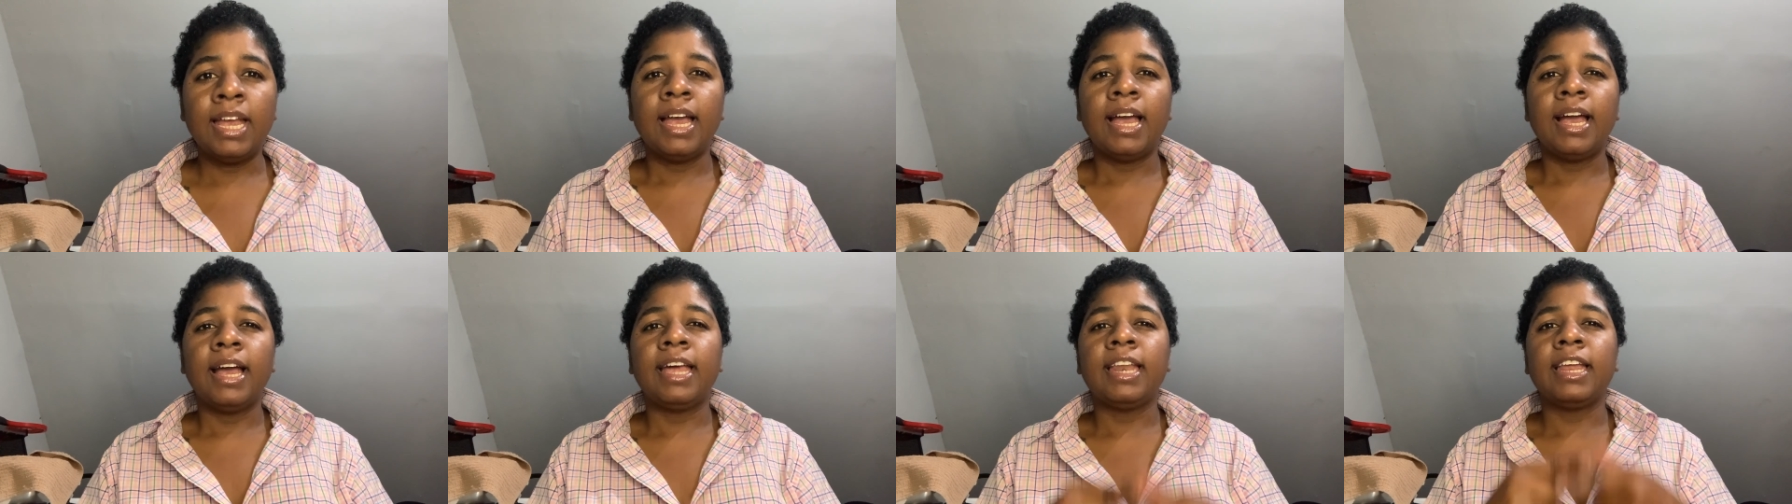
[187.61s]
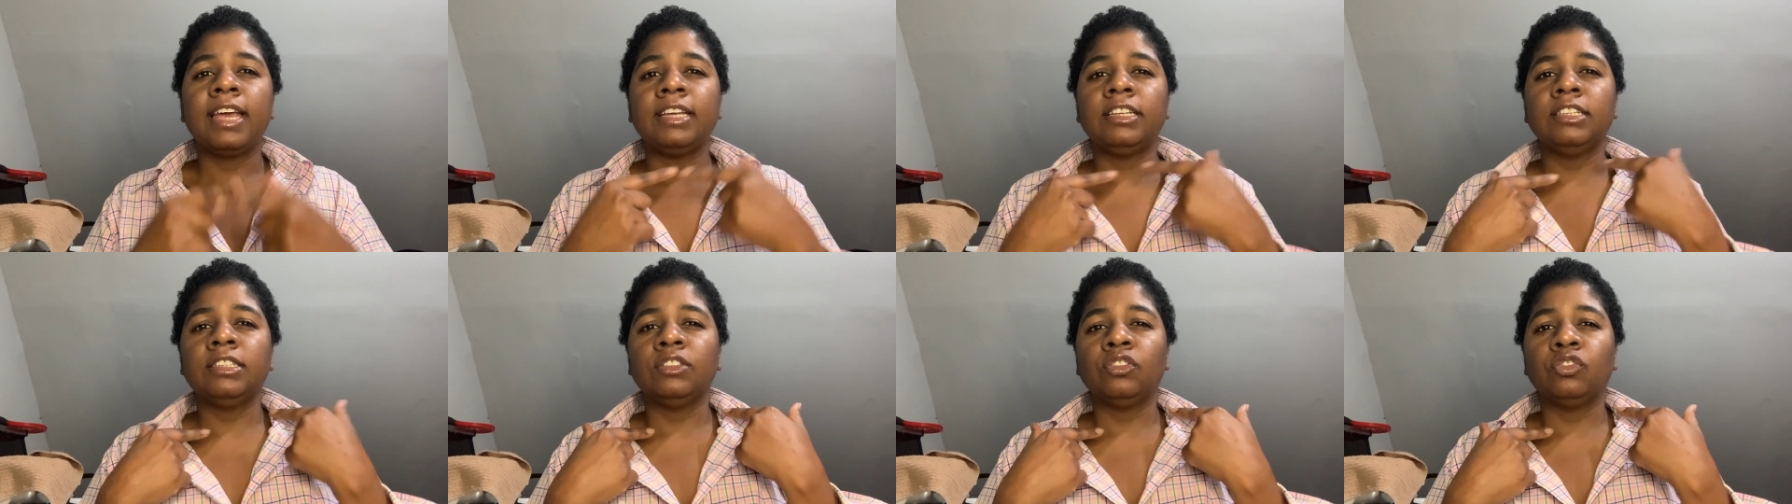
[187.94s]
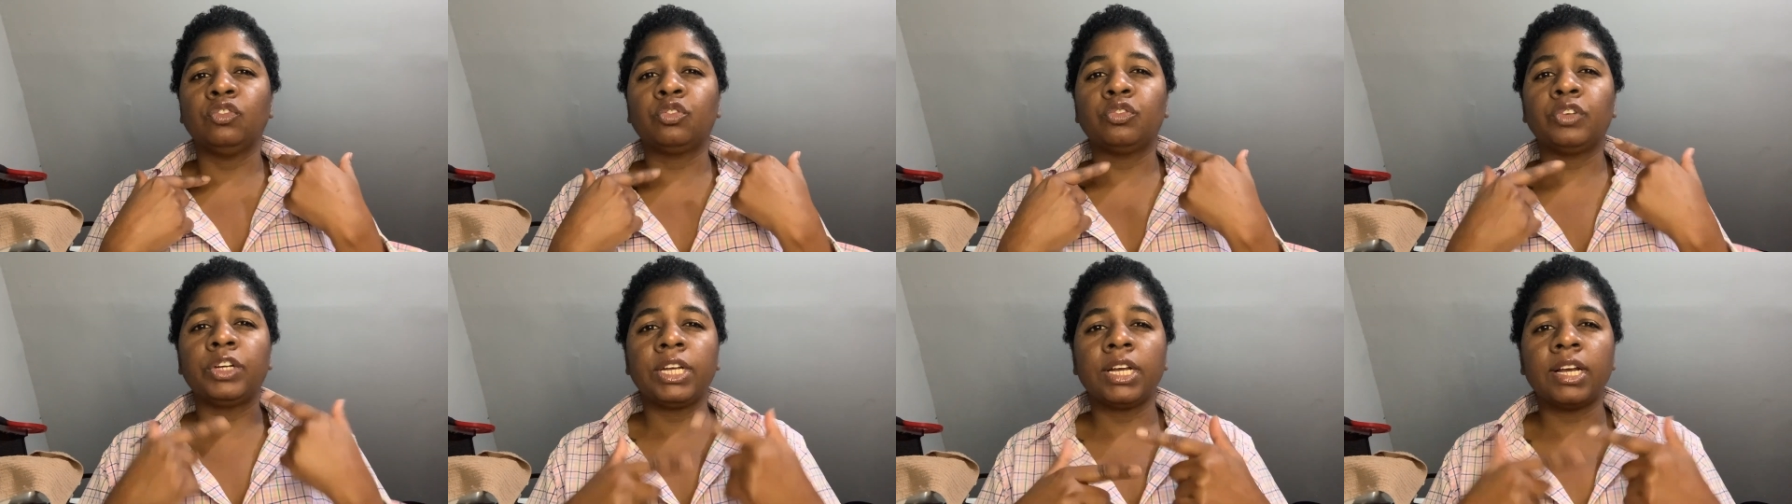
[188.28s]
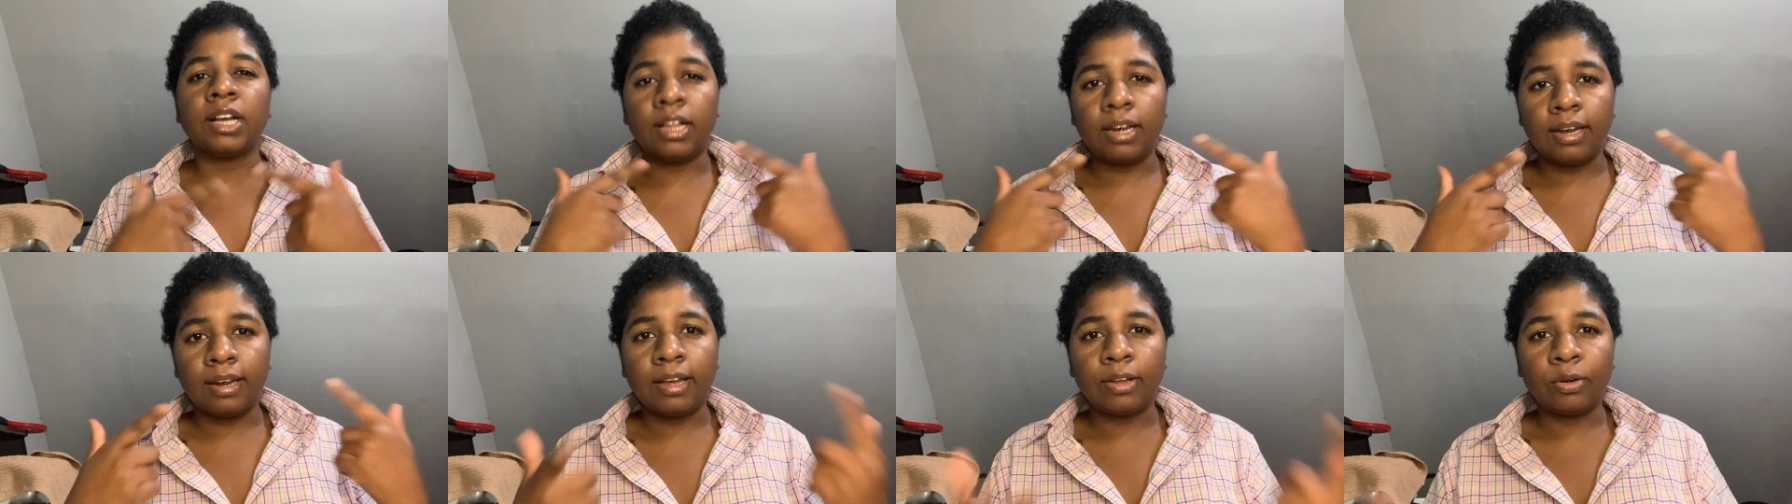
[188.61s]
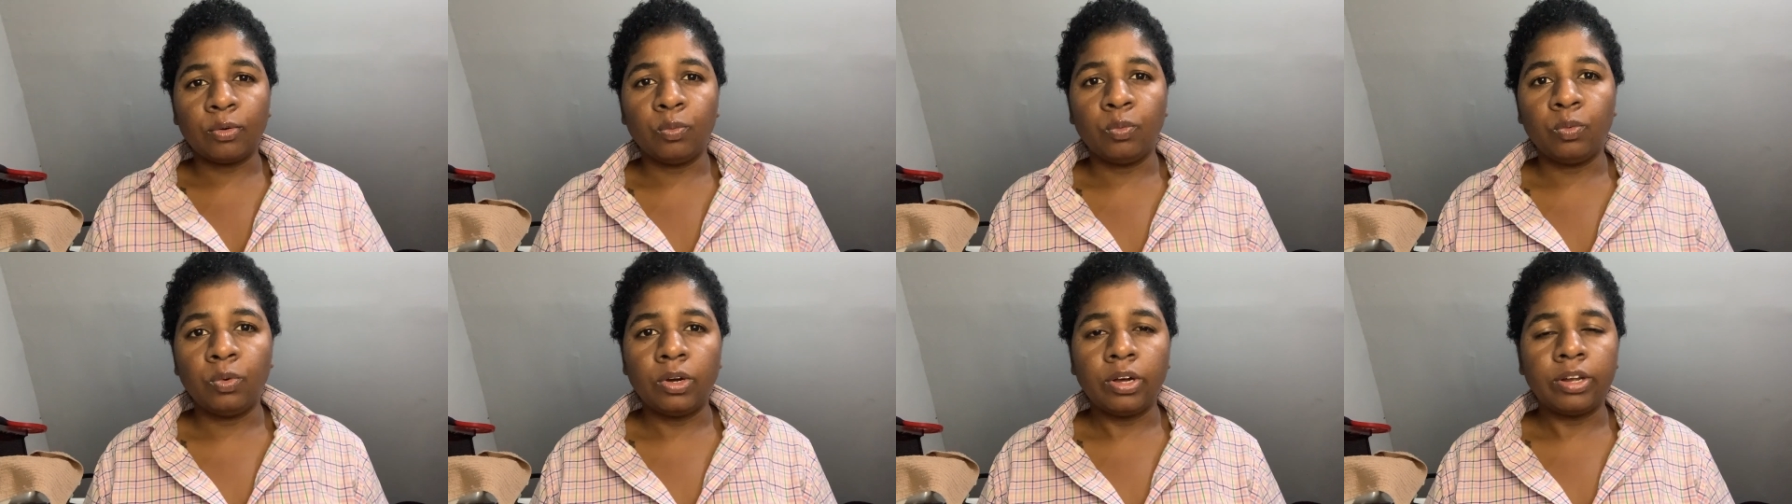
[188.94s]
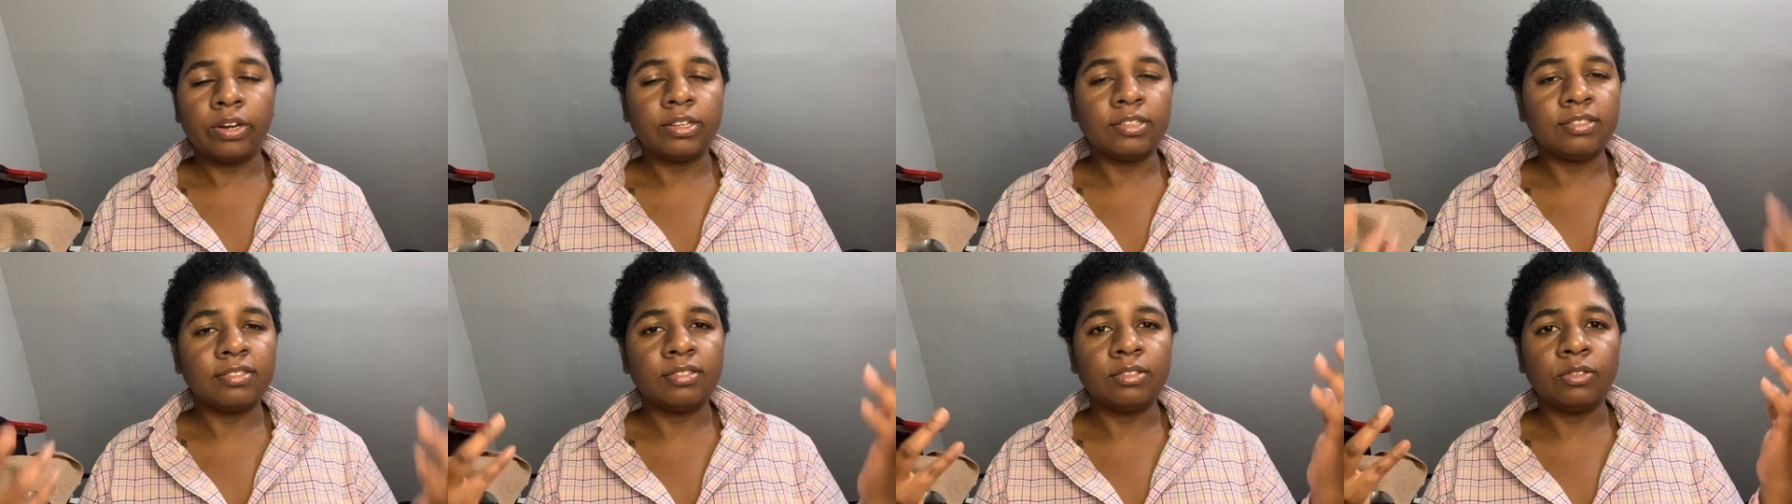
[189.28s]
and i drink a lot of
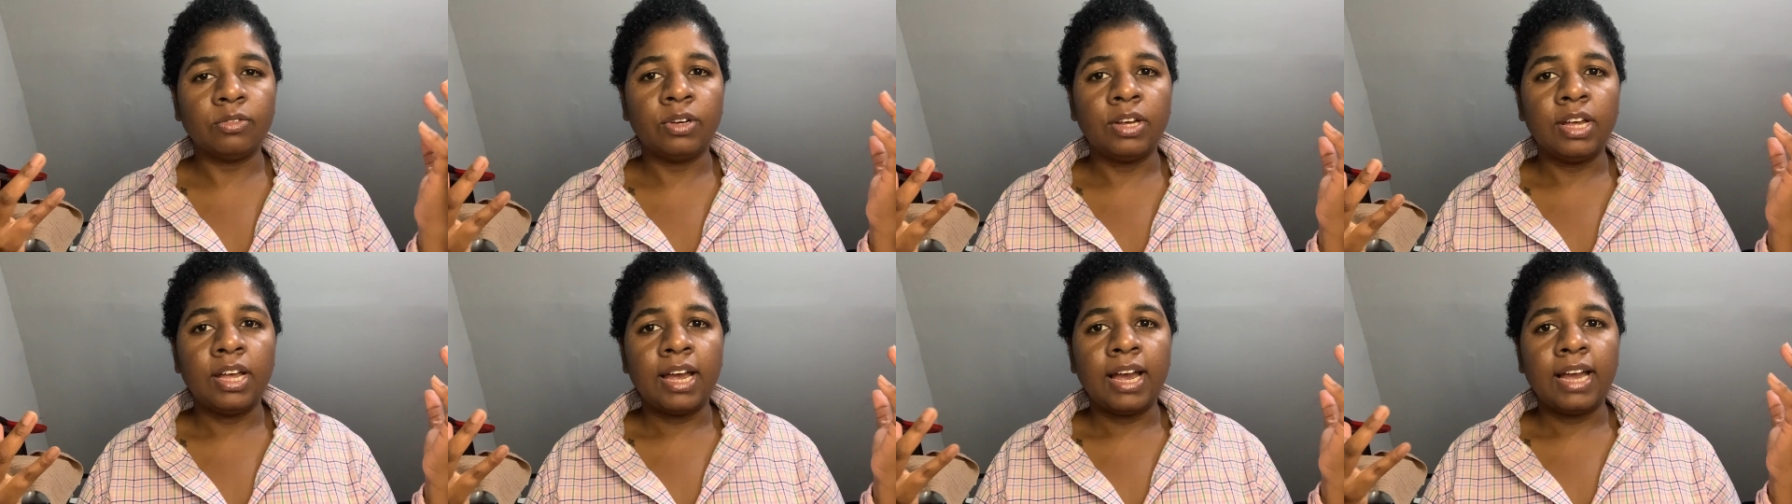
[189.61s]
water so